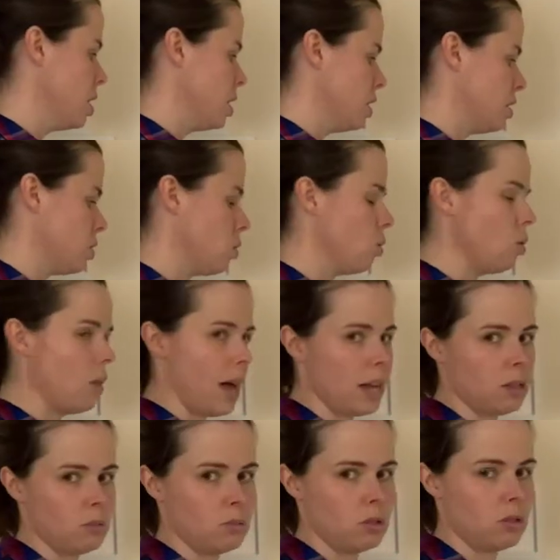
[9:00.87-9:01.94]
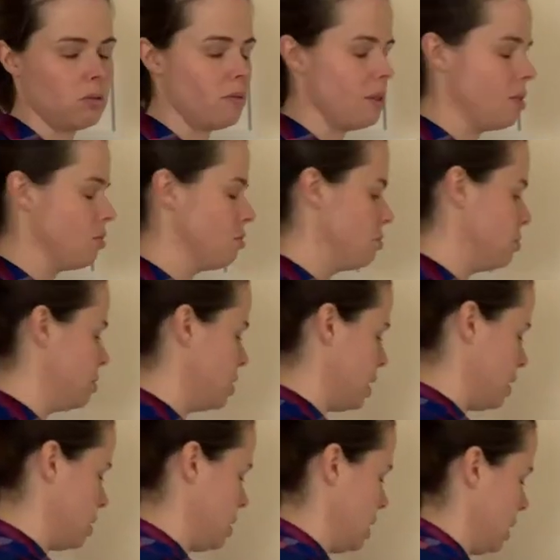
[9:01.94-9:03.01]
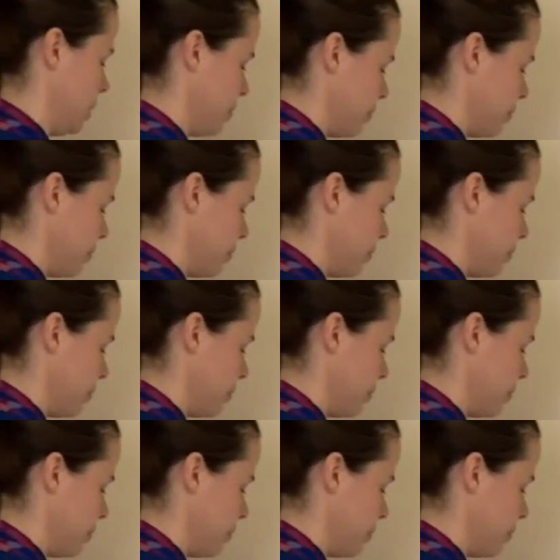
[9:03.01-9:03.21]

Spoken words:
they all add up to 360.